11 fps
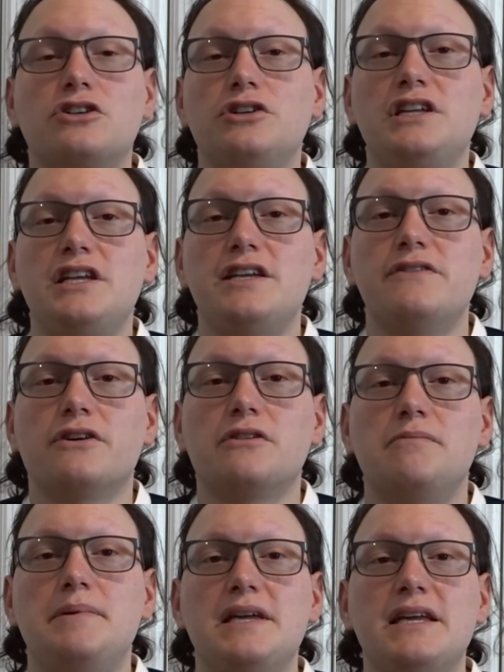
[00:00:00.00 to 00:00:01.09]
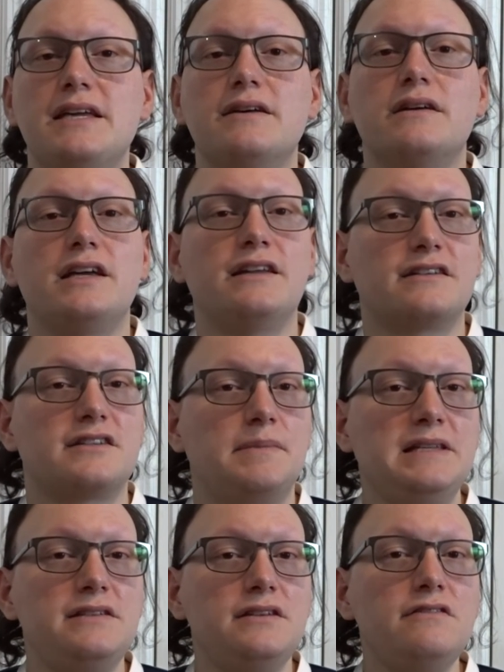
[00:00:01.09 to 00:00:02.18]
could either be
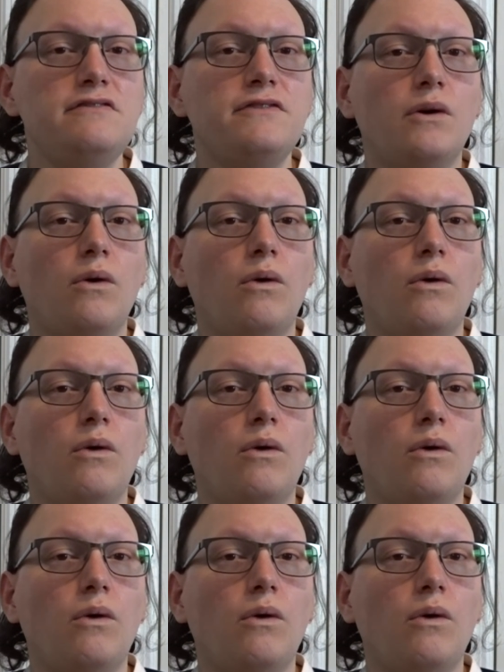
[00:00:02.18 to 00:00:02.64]
inexpensive